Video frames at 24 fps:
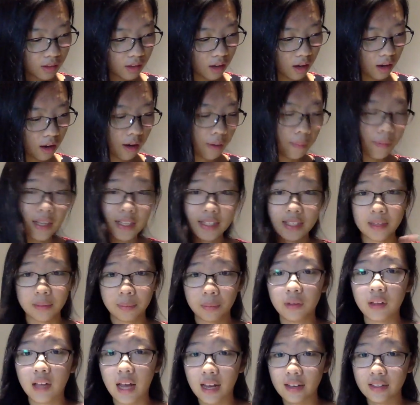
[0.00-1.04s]
It
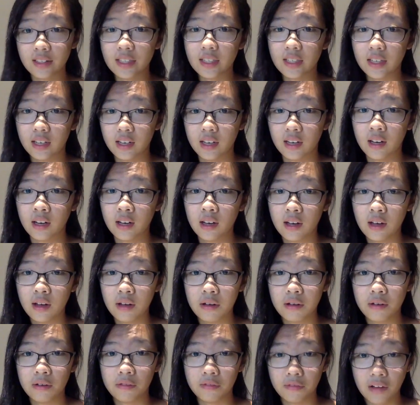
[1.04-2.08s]
symbolized the
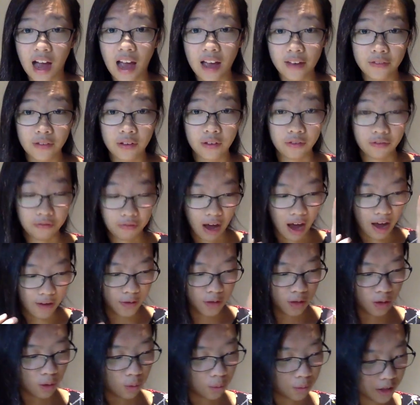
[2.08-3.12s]
5
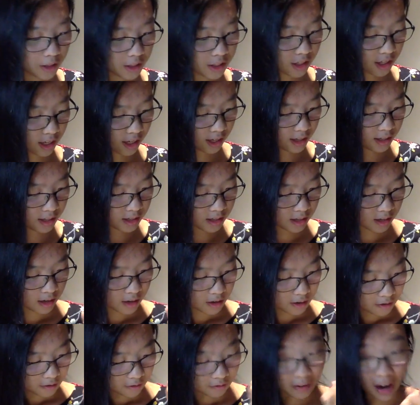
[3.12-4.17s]
fives, which is
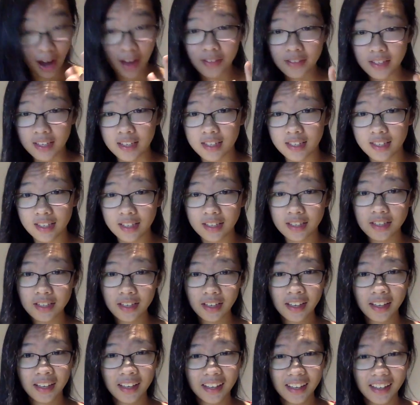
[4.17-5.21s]
5 senses,
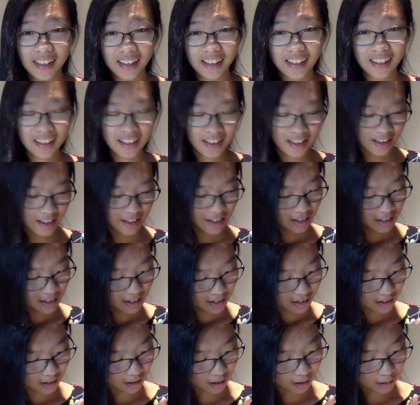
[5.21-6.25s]

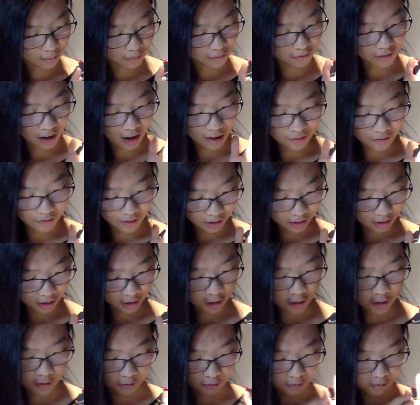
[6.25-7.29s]
5
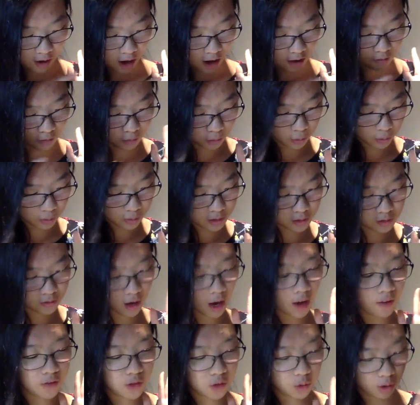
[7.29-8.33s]
fingers, 5 wounds,
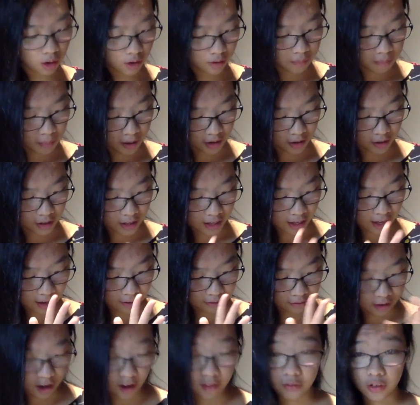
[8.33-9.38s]
5 joy of Mary,
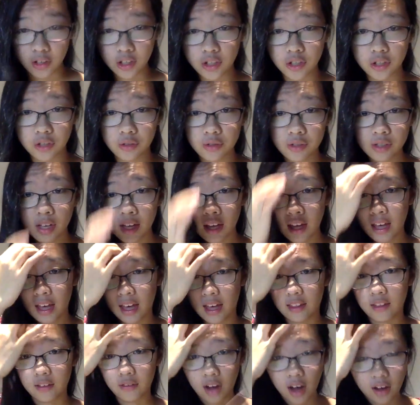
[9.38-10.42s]
and 5 virtues.
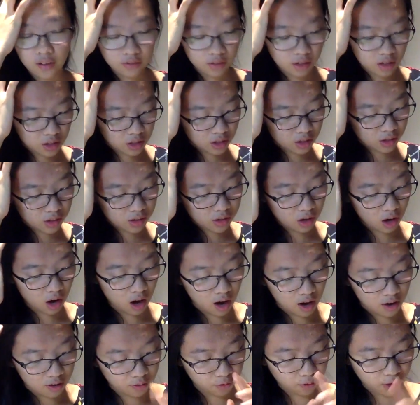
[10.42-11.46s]
And the 5 virtues
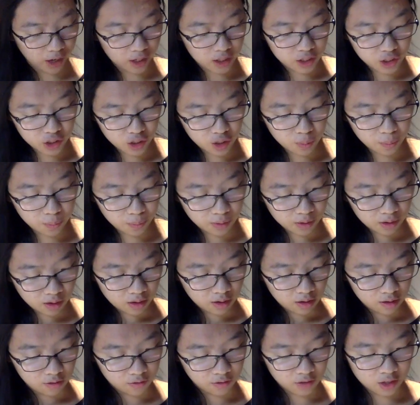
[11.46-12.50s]
are friendship,
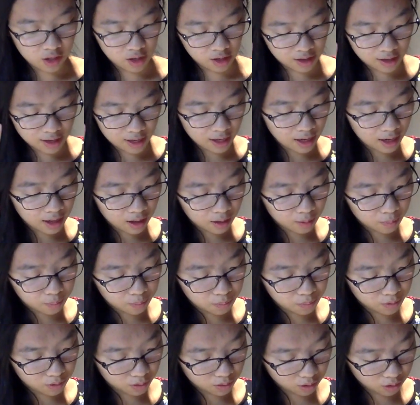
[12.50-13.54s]
fraternity,
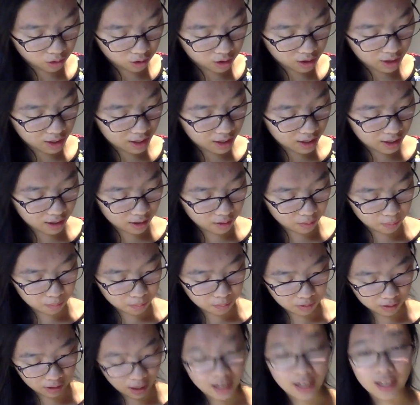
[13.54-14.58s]
purity,
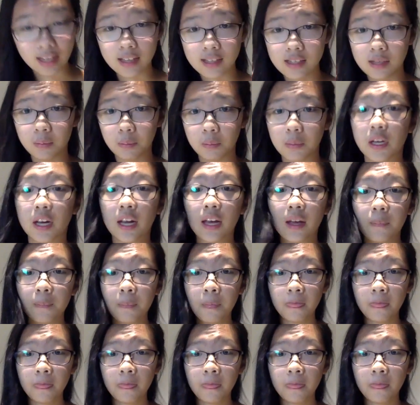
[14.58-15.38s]
politeness, and pity.